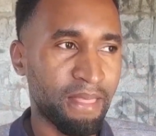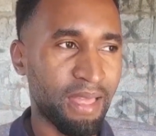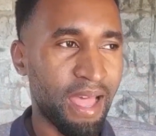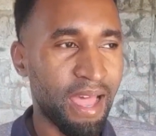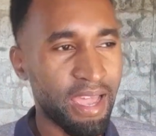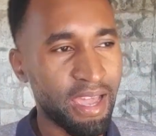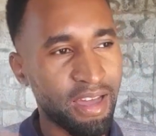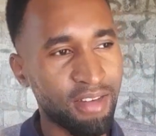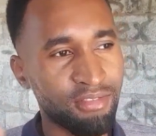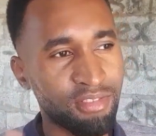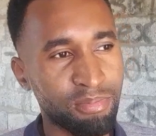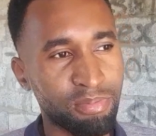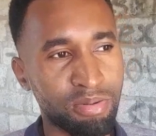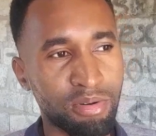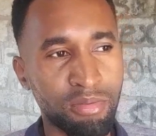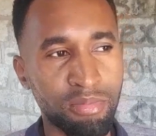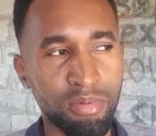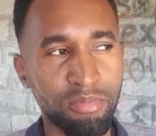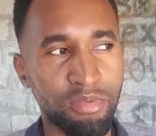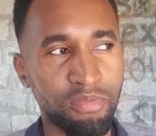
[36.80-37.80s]
I have a
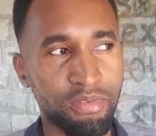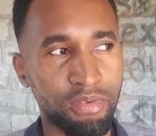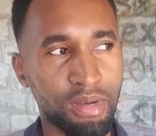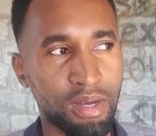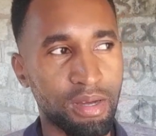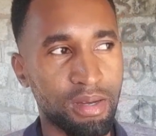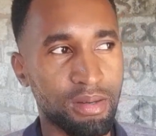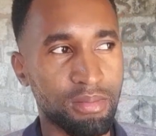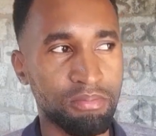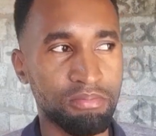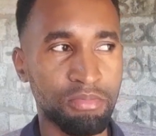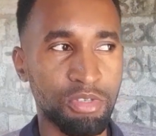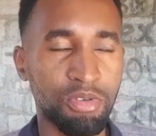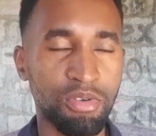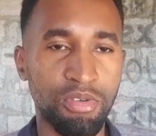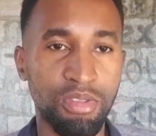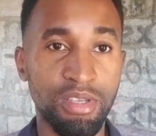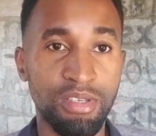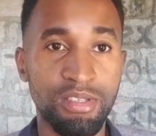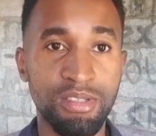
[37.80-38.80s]
problem of
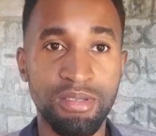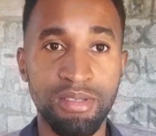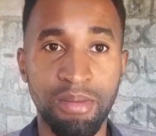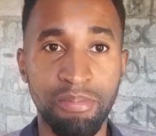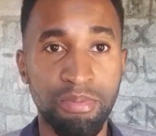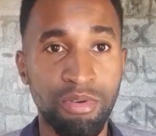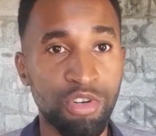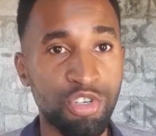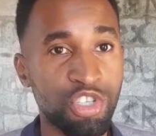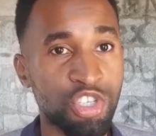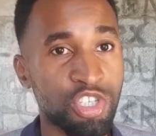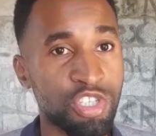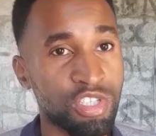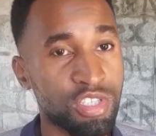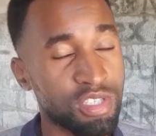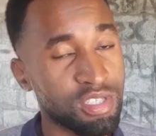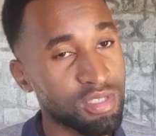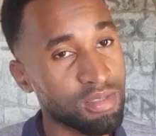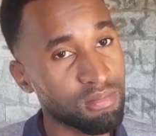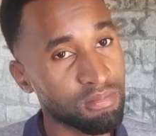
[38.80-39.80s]
the poultry
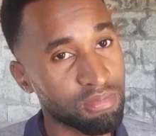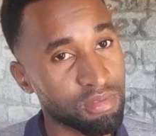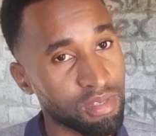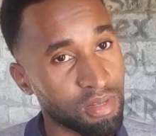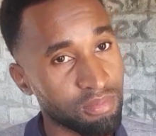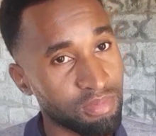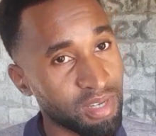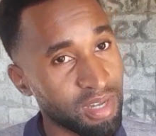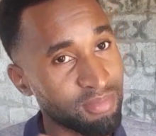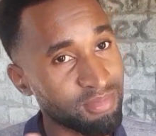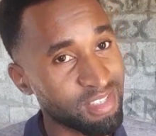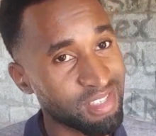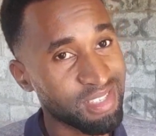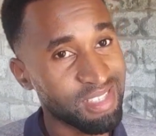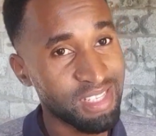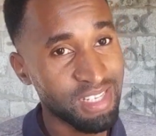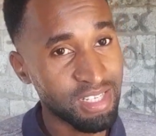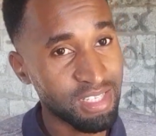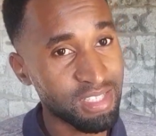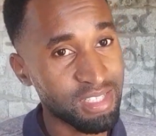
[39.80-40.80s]
sometimes
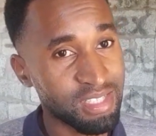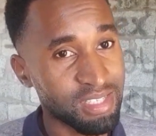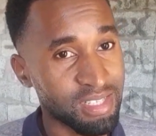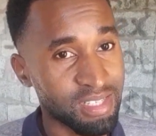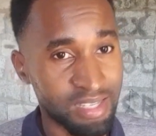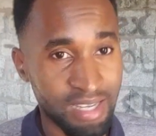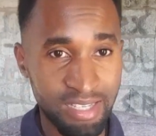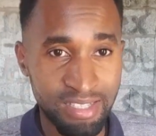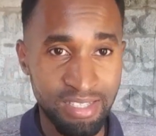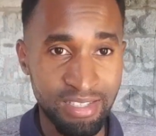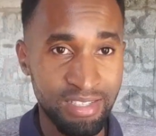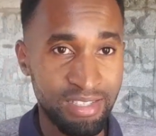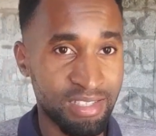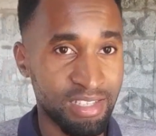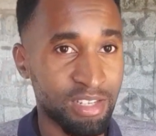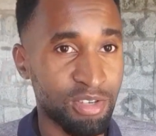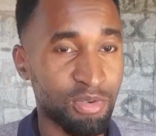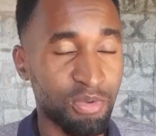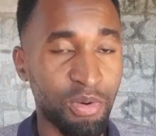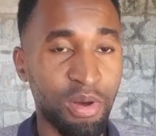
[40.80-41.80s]
stinks. It doesn't
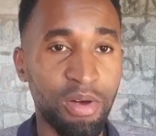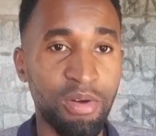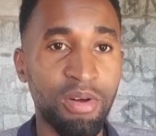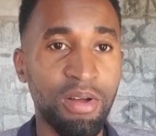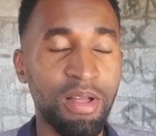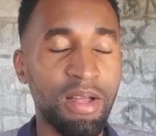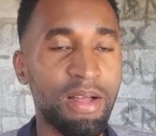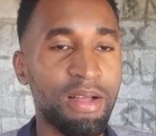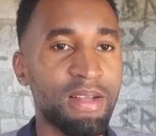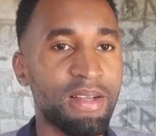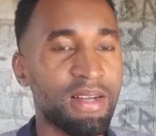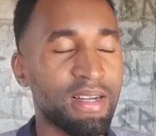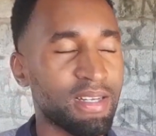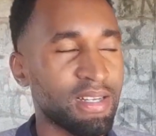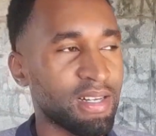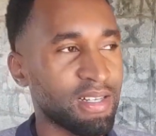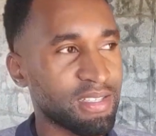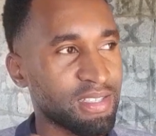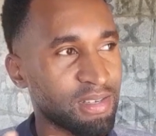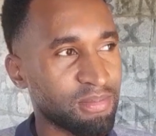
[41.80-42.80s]
stink well.
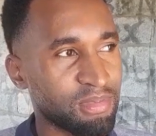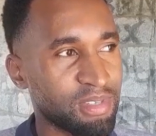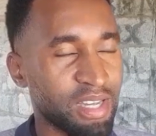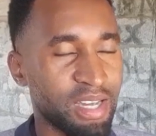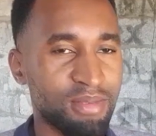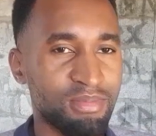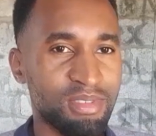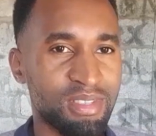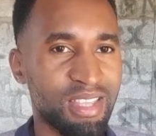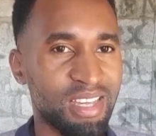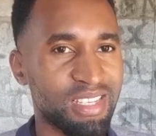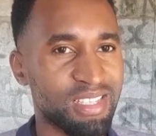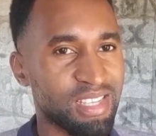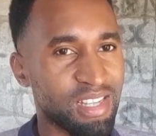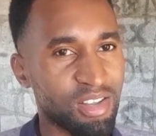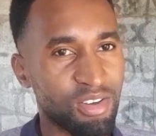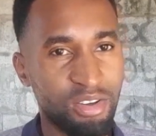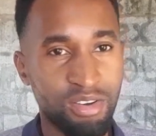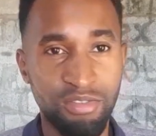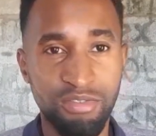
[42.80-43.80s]
Sometimes there's a
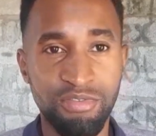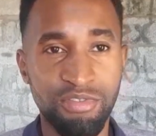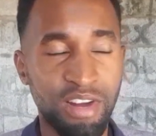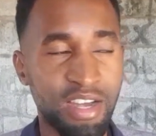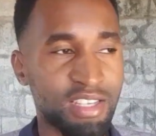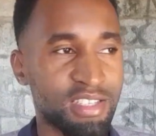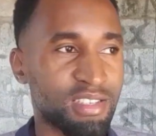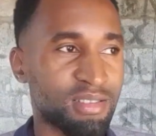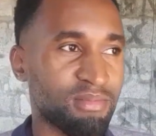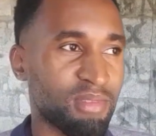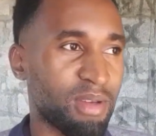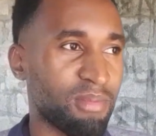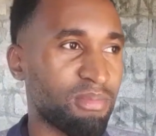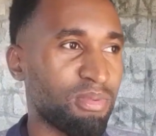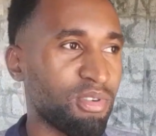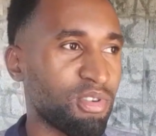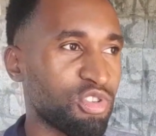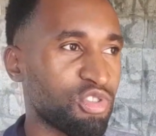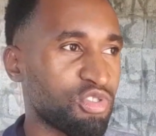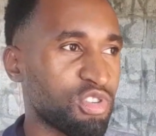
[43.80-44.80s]
lot of flies in my
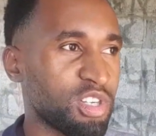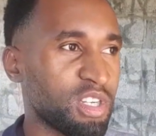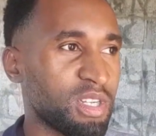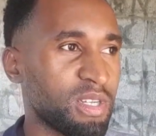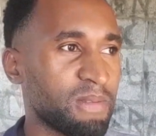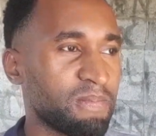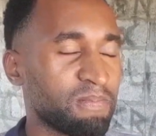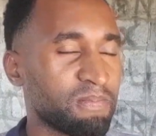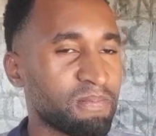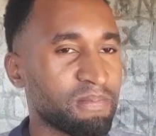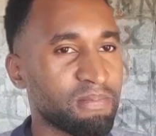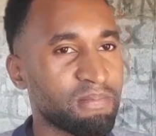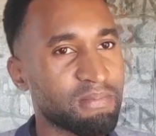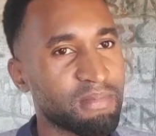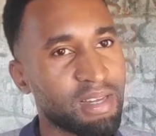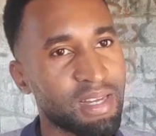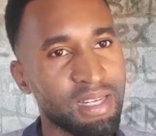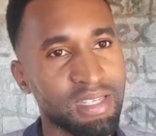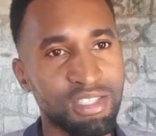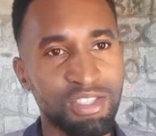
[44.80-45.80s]
poultry,
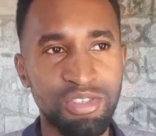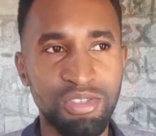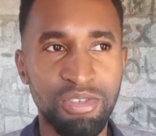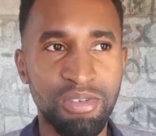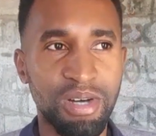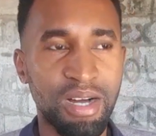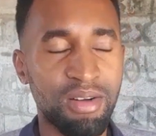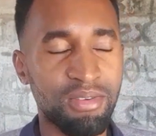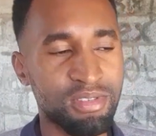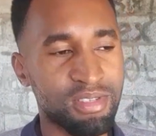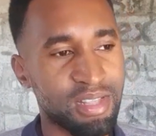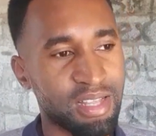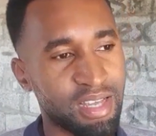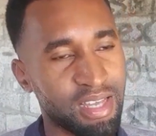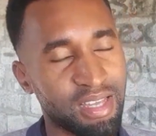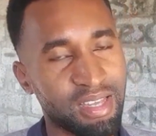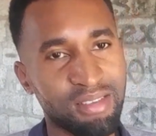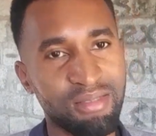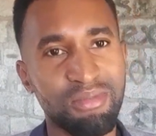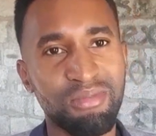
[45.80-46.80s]
and I was
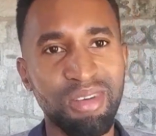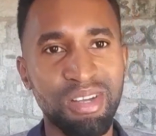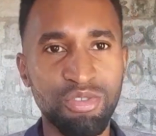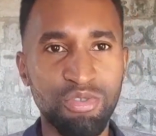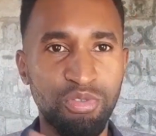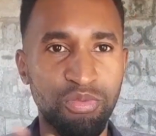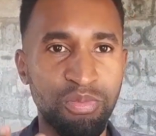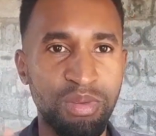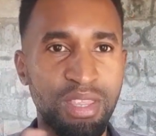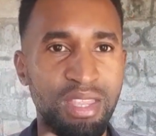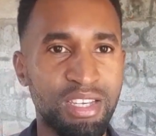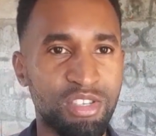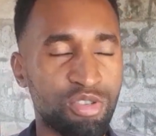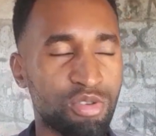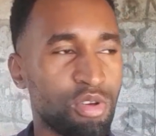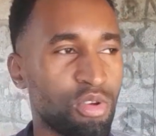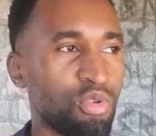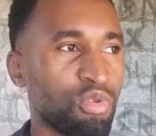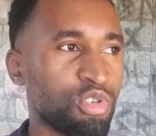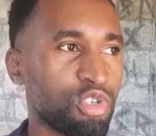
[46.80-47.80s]
like, what could be the
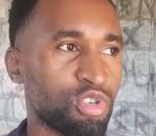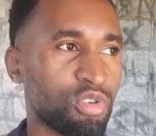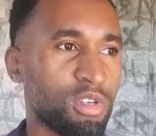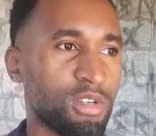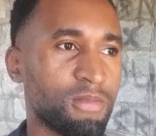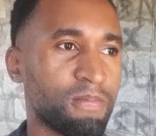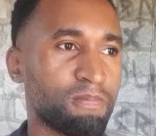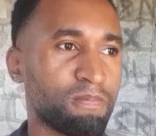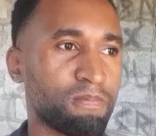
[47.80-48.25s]
solution?